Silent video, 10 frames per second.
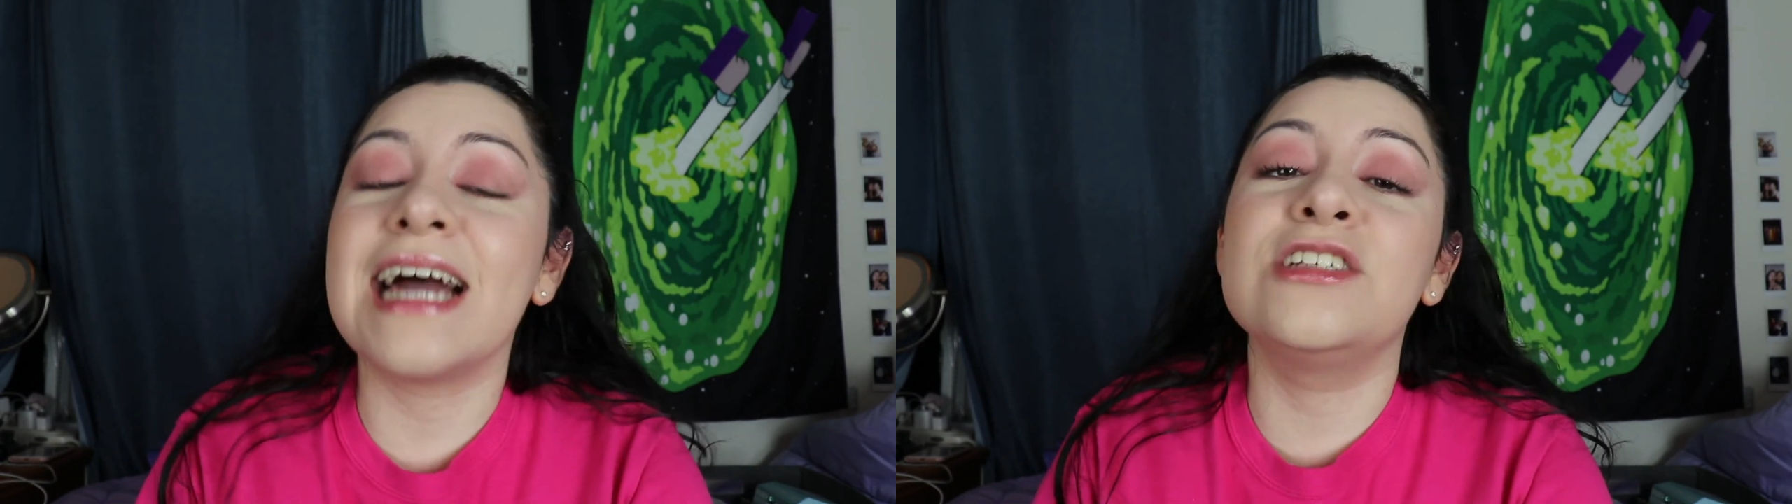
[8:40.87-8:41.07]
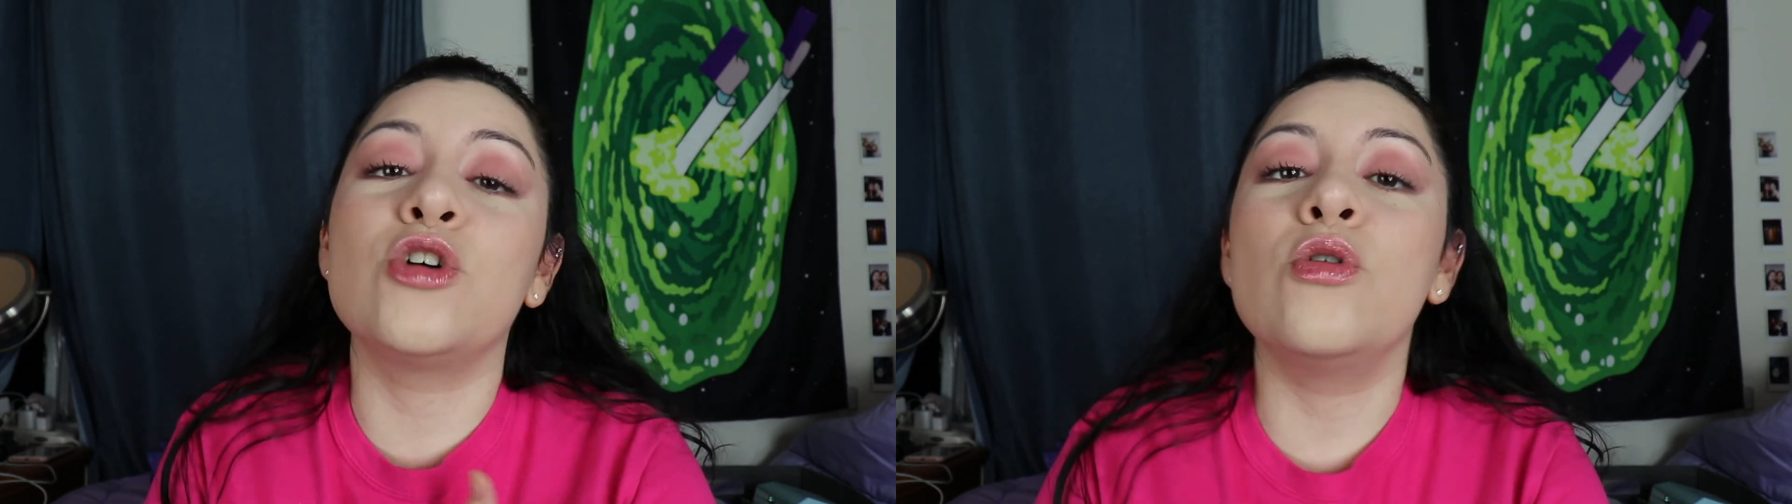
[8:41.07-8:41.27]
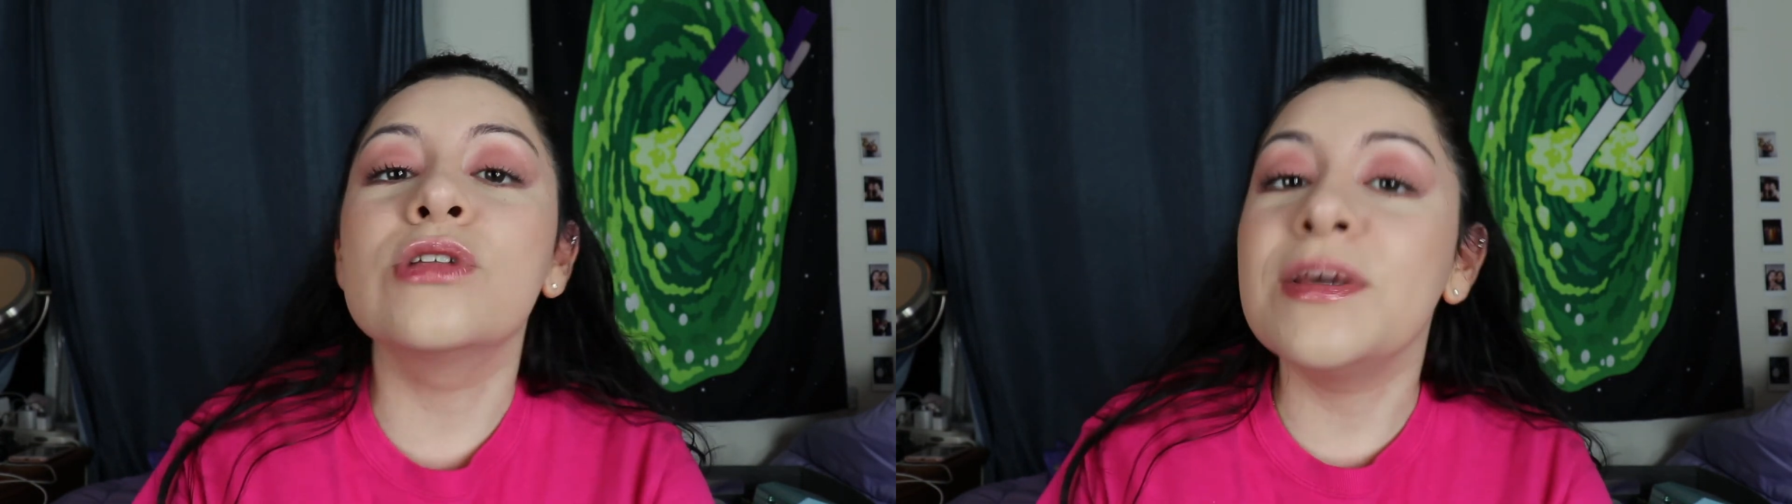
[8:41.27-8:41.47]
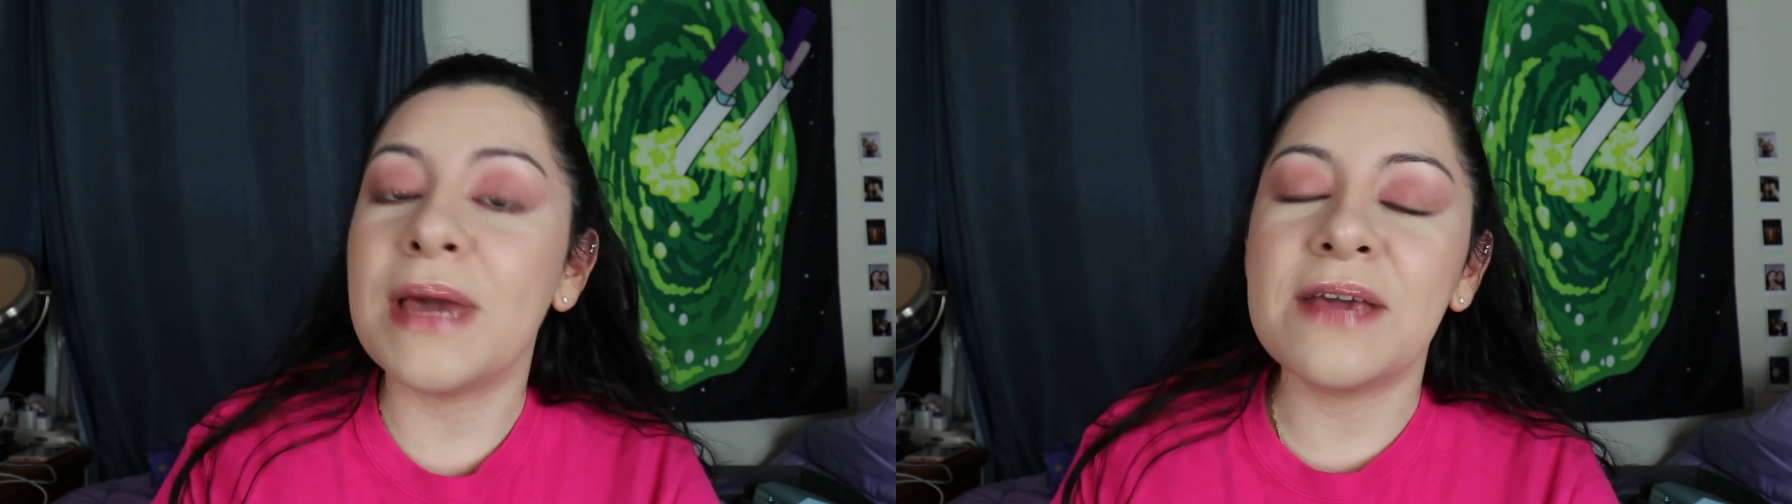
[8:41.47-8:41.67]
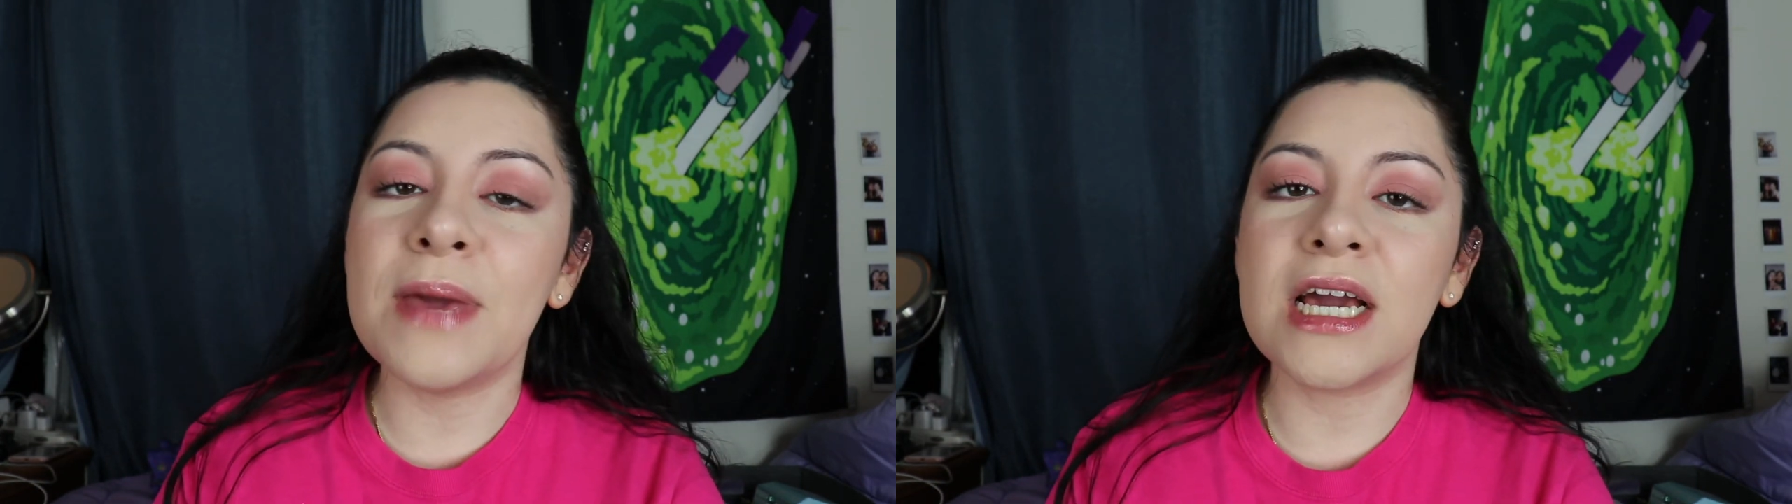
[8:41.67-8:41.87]
I don't only
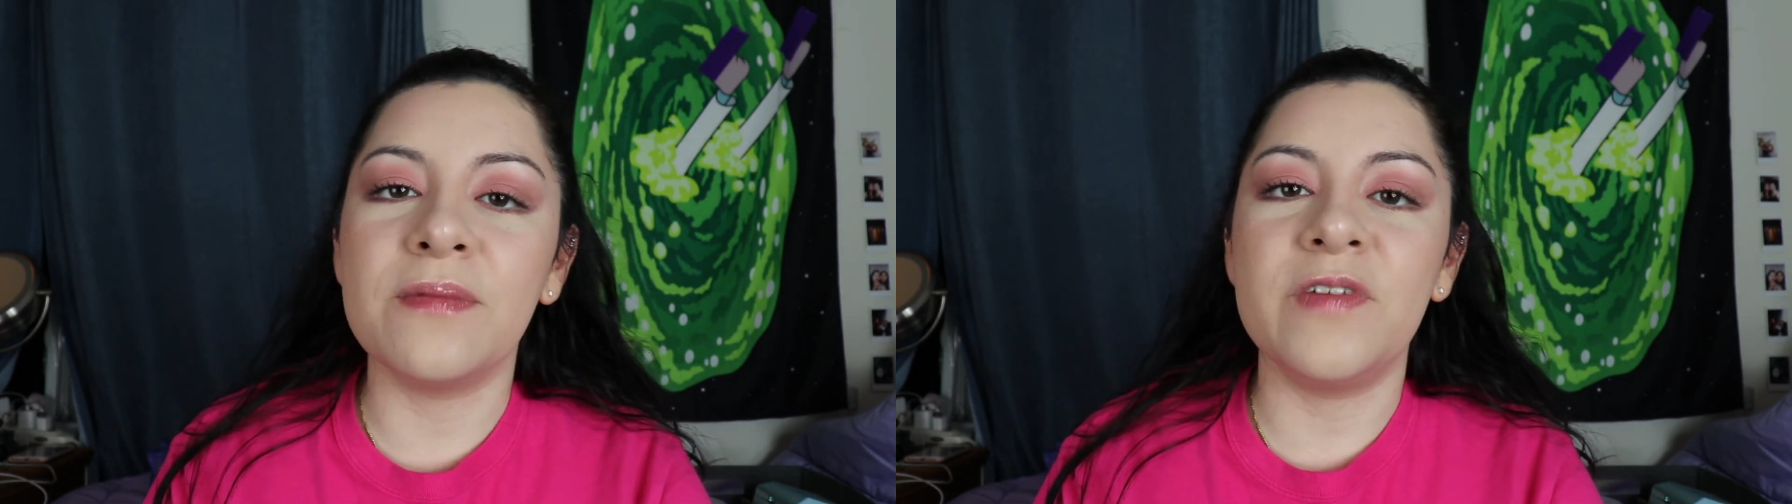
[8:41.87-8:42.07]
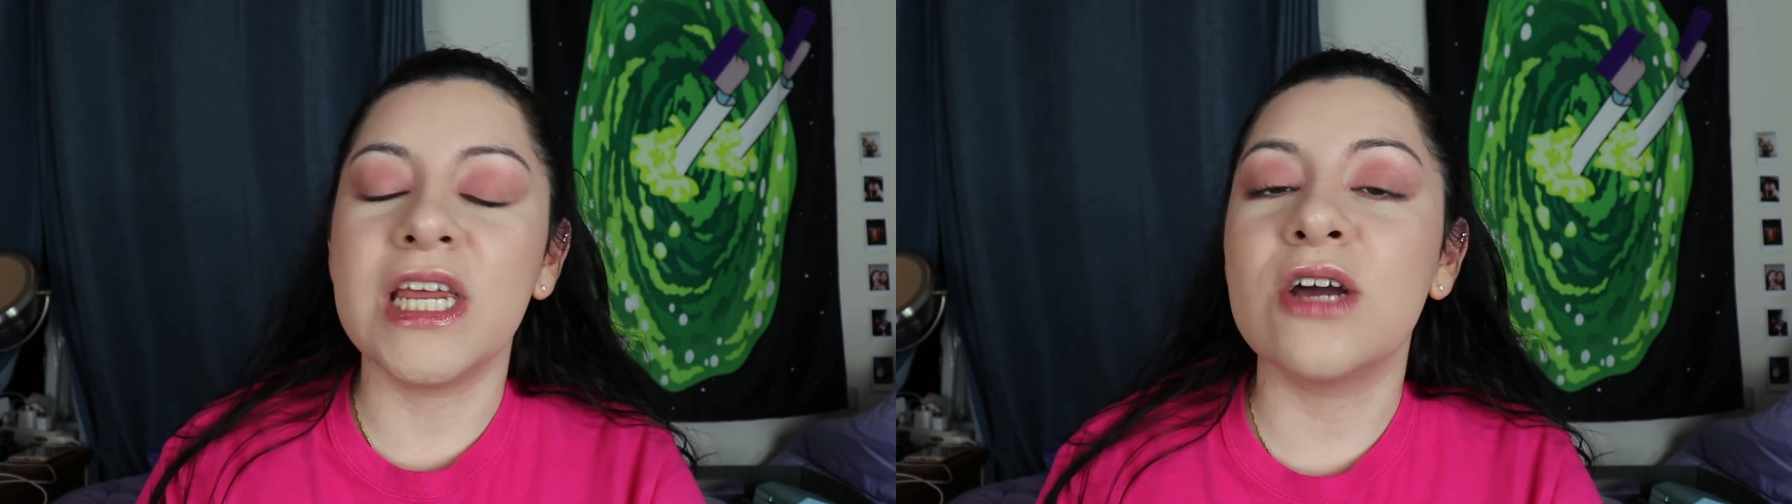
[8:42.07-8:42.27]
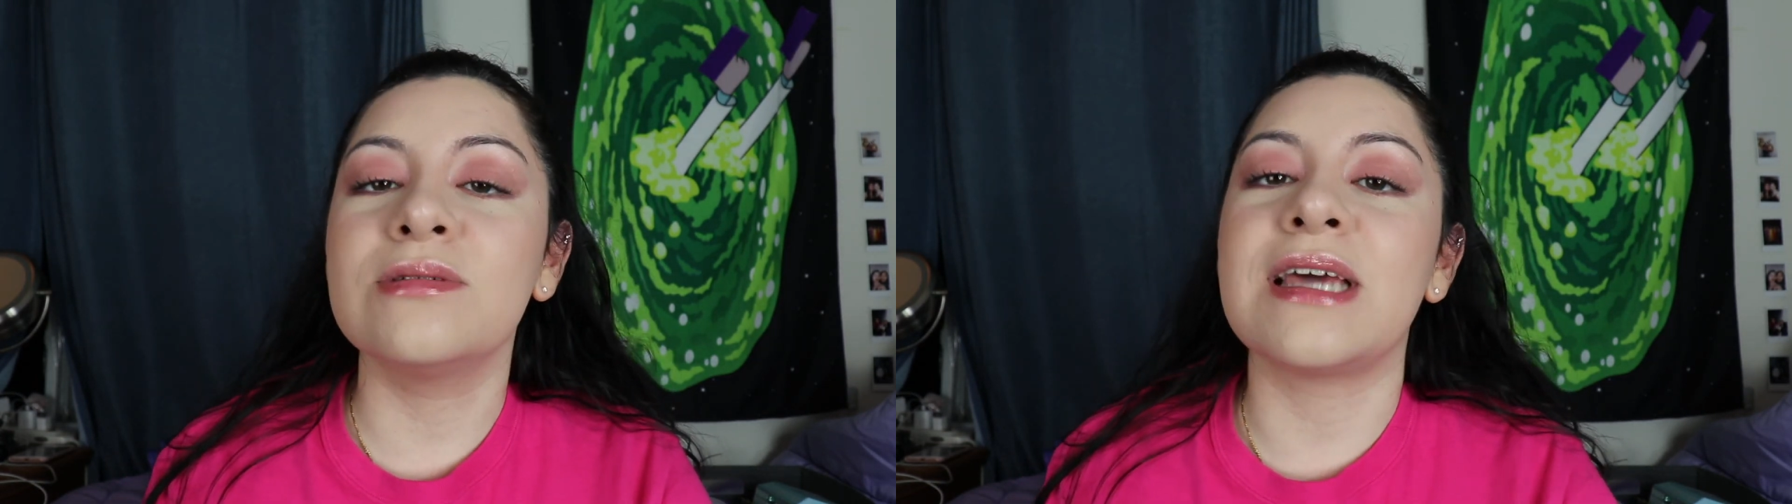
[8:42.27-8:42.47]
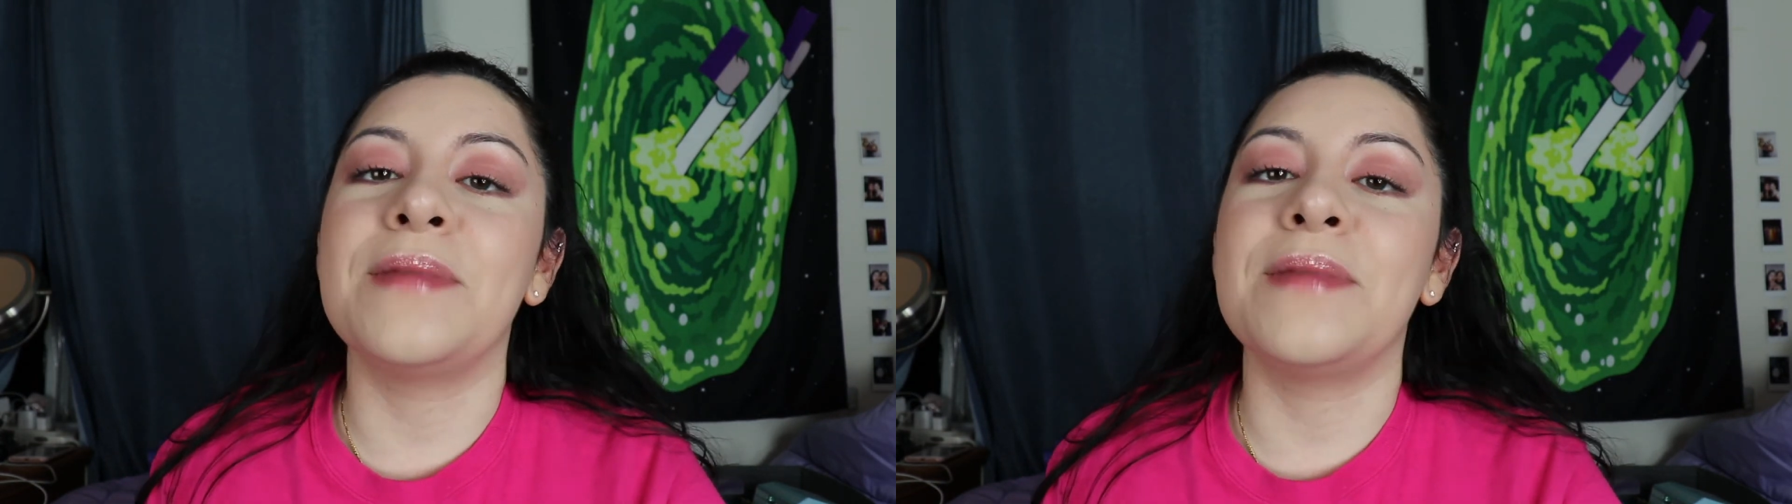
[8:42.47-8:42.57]
make makeup videos,